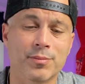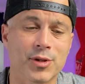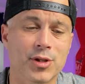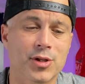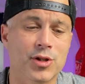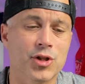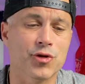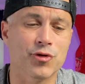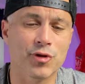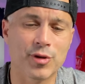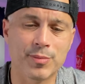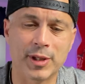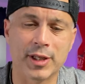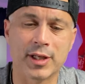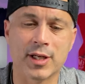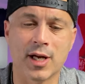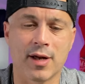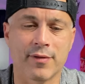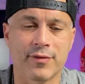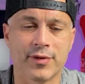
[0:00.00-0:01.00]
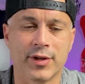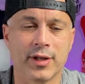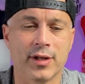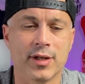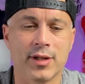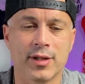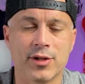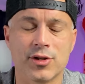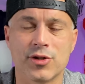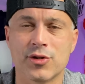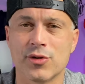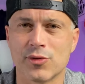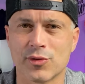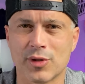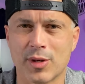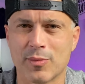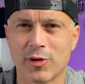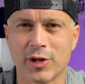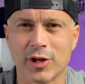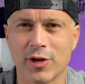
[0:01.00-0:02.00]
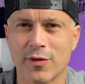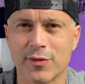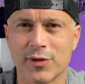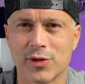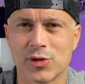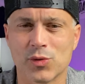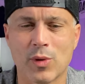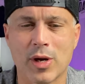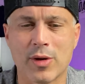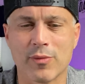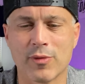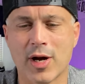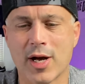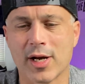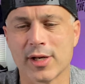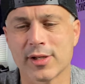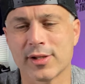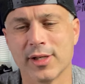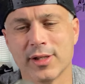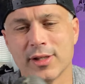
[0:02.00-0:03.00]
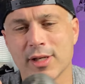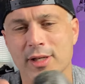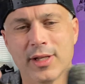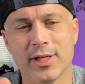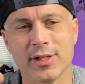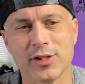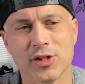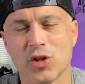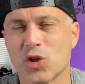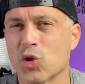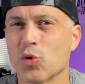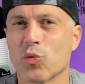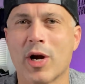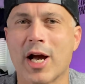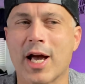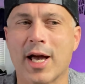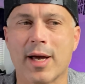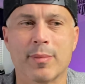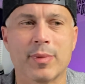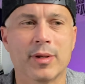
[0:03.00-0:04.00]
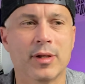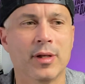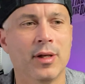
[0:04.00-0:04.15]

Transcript: Extremely confident in these shoes when I'm running over those wet rocks. They just grab.